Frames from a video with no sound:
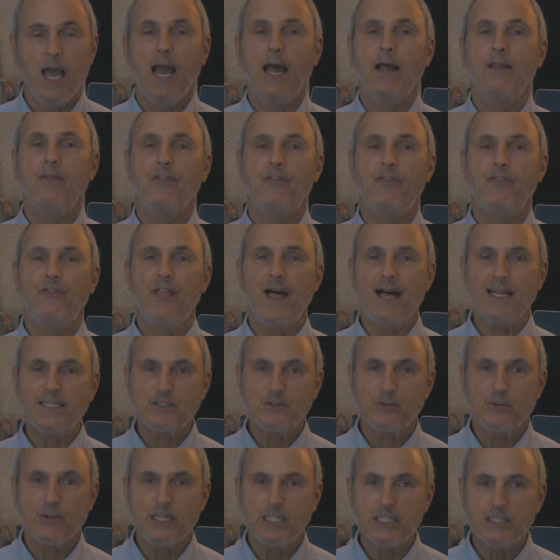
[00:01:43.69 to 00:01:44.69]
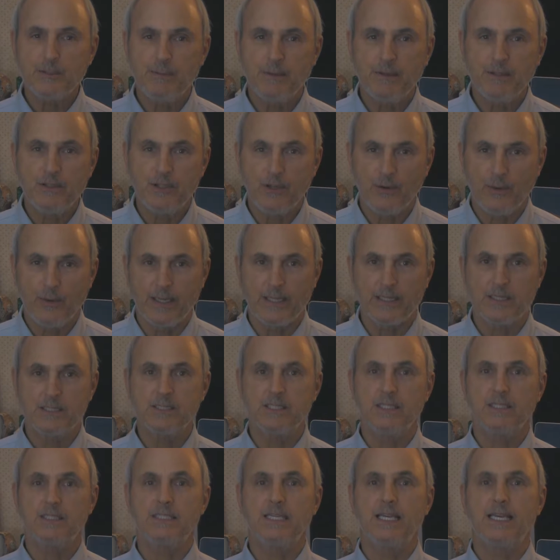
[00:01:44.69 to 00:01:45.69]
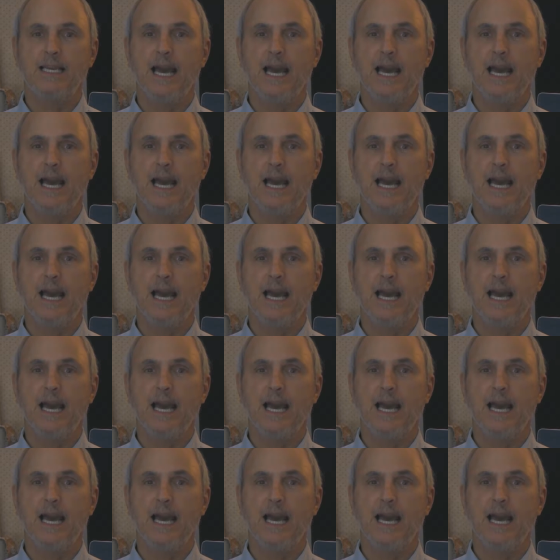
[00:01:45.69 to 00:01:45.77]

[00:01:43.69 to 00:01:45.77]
and that's what he's been doing since he